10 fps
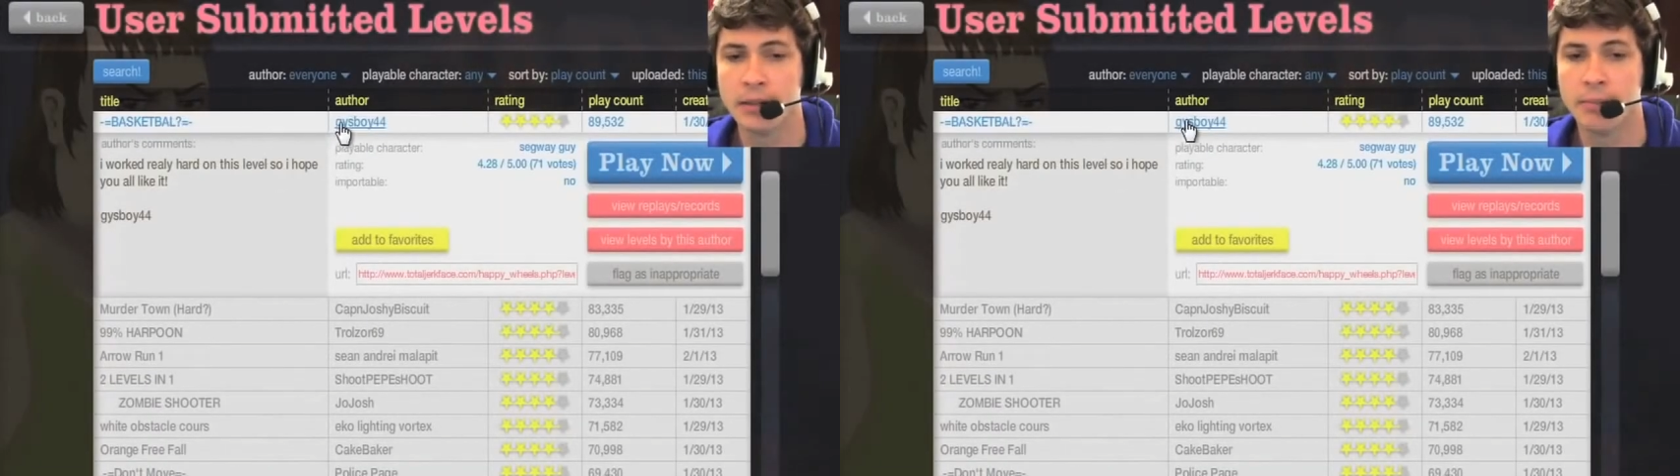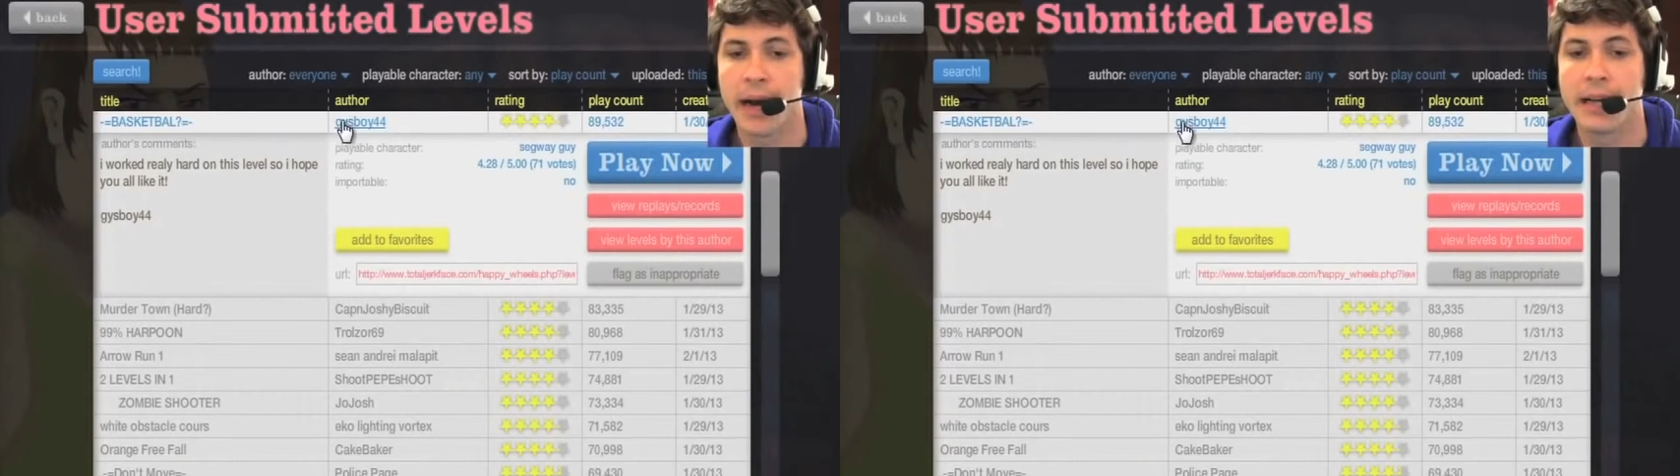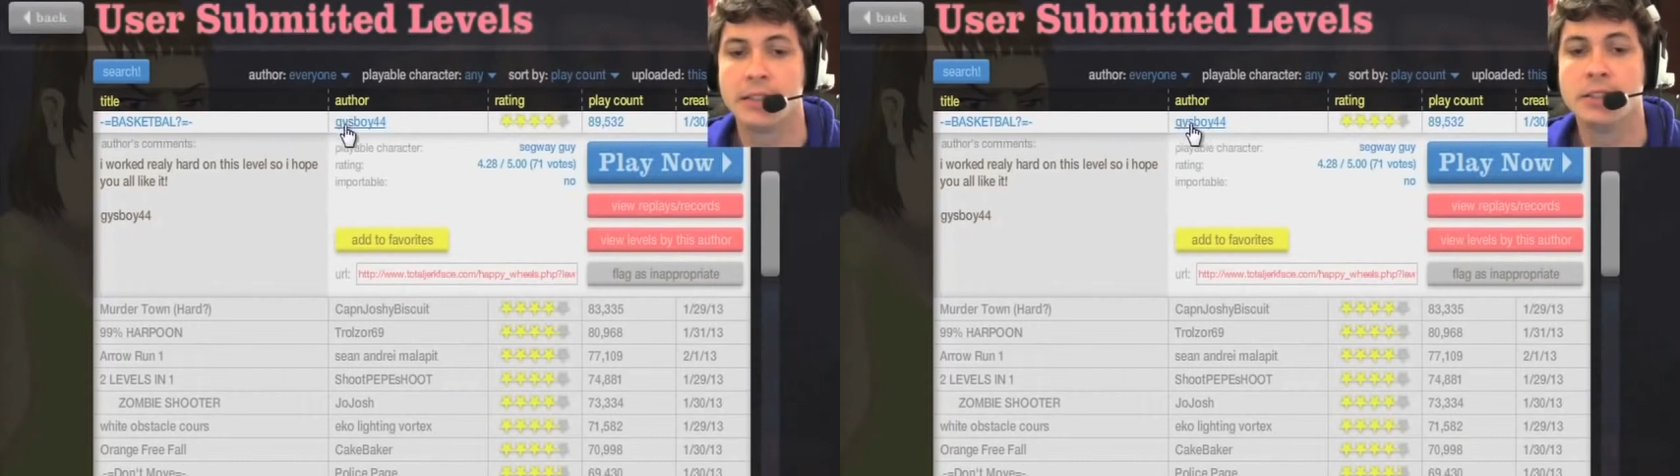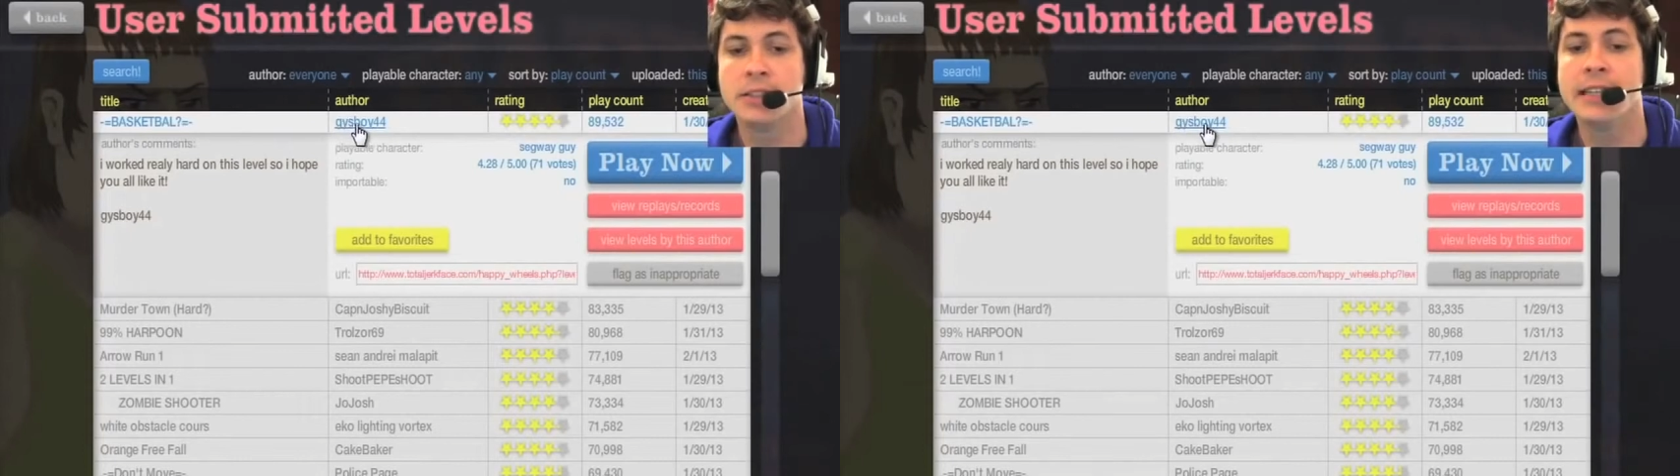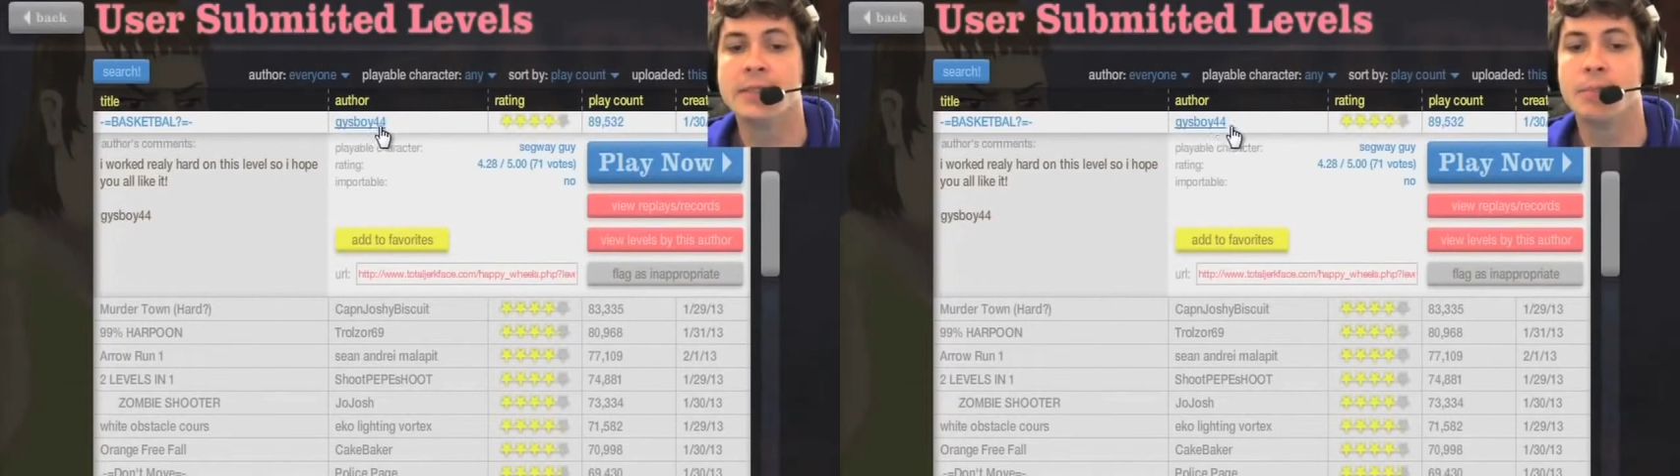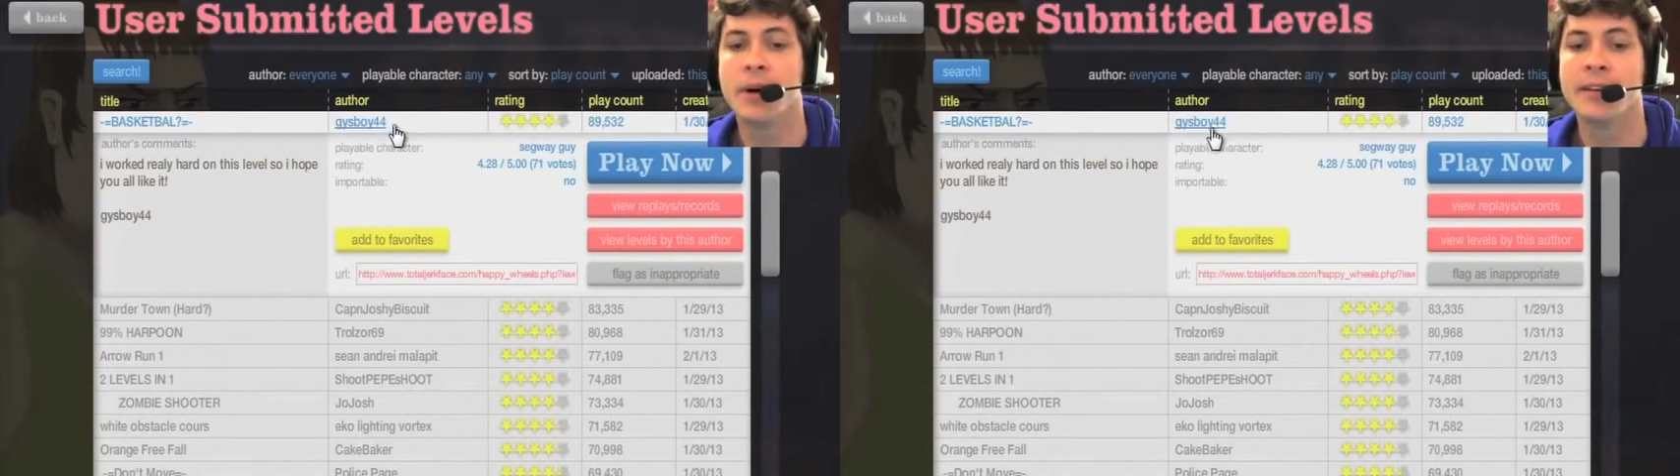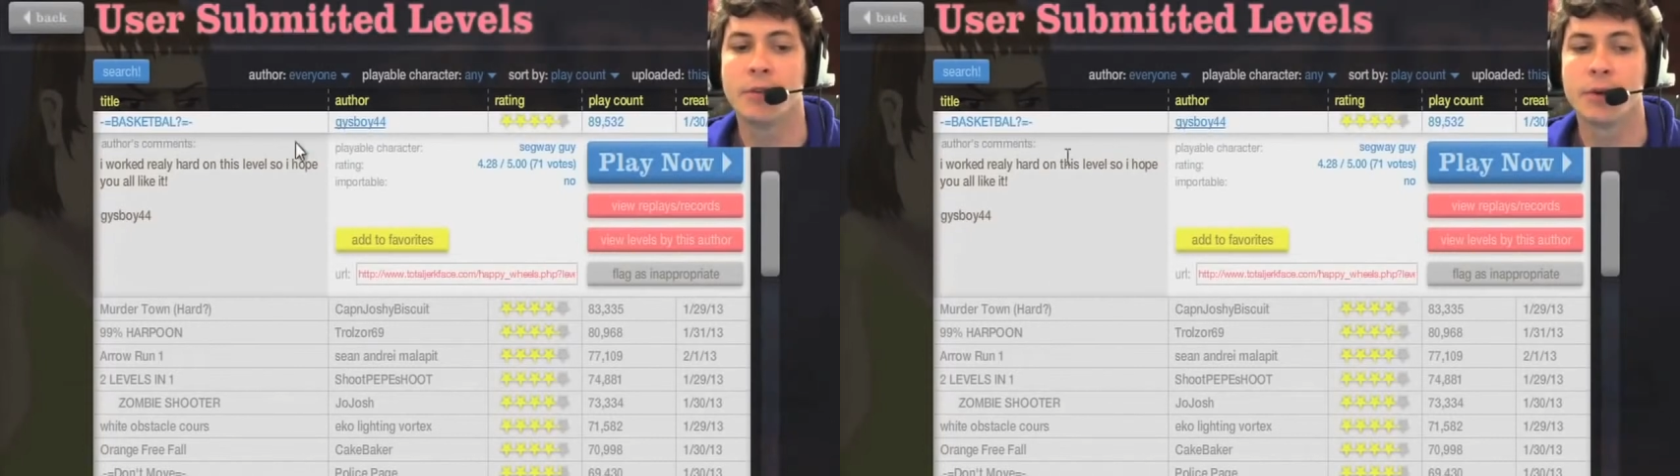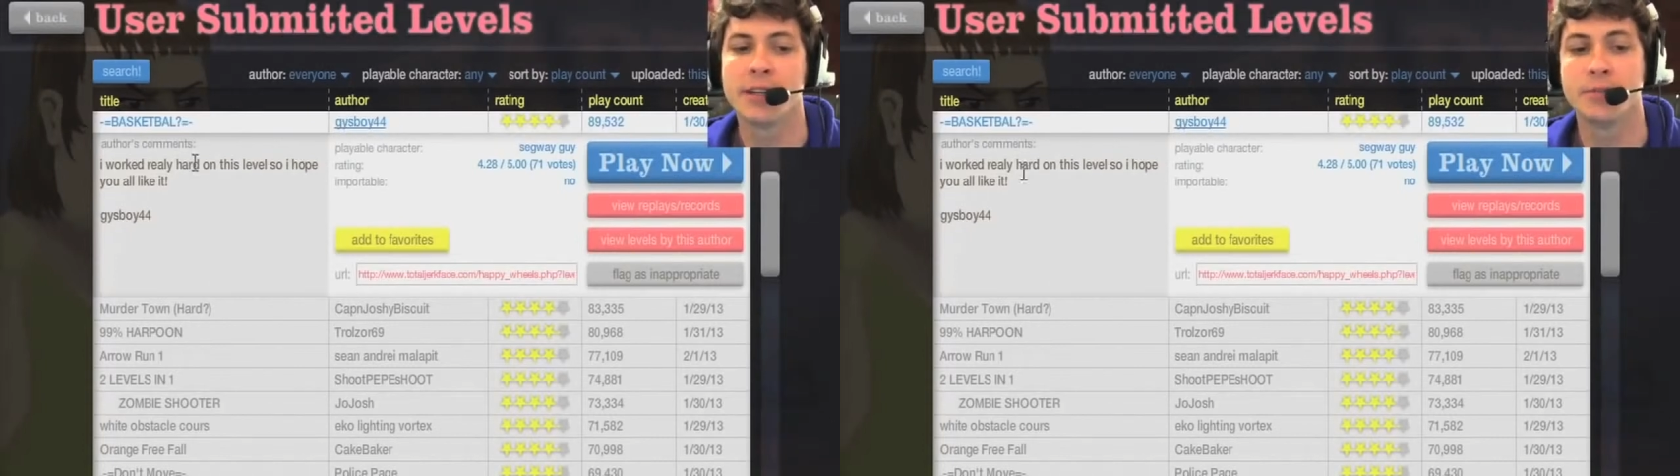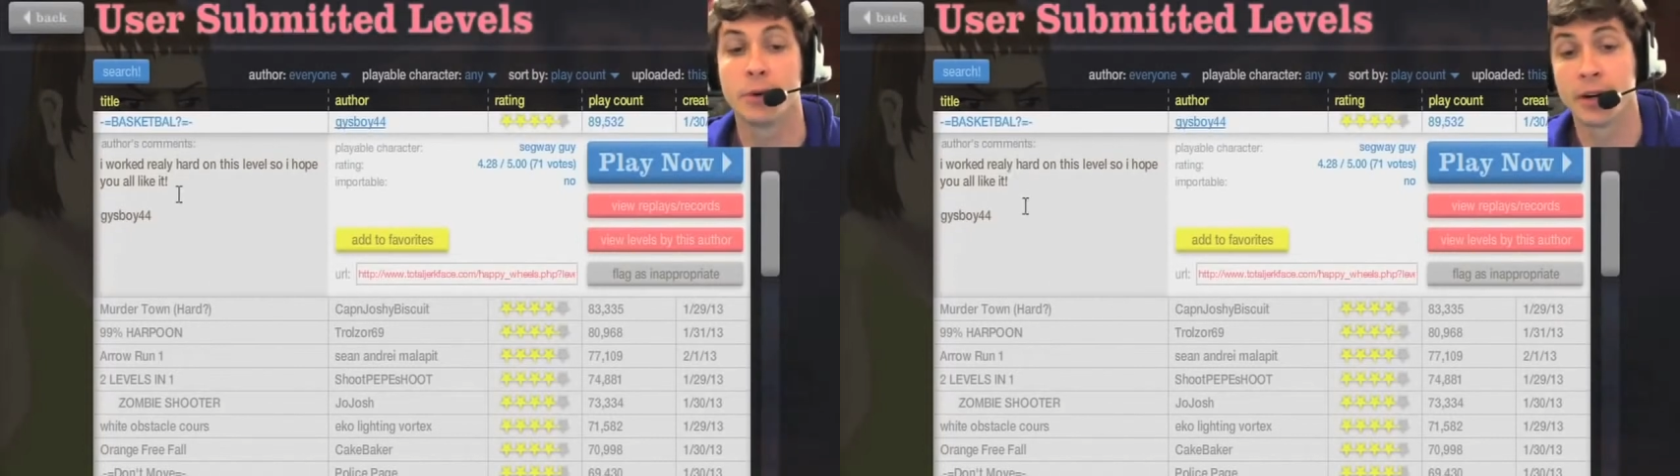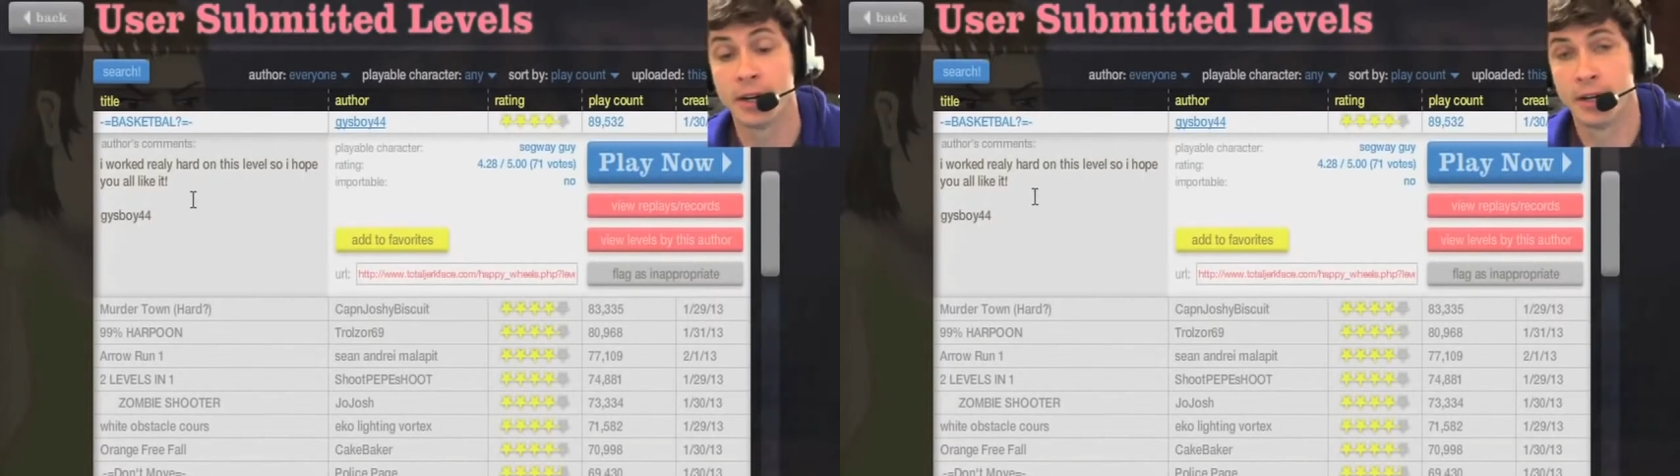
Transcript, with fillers: by Chizboy44.